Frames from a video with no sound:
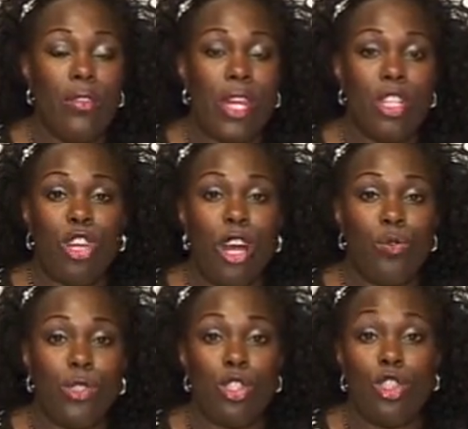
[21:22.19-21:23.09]
their child
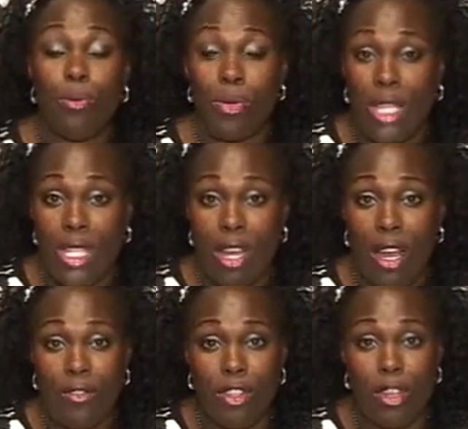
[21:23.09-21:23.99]
was adopted
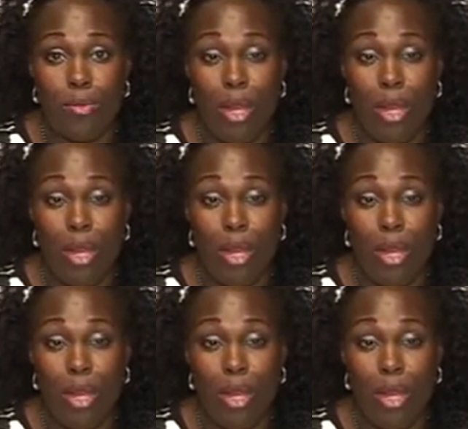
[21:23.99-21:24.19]
after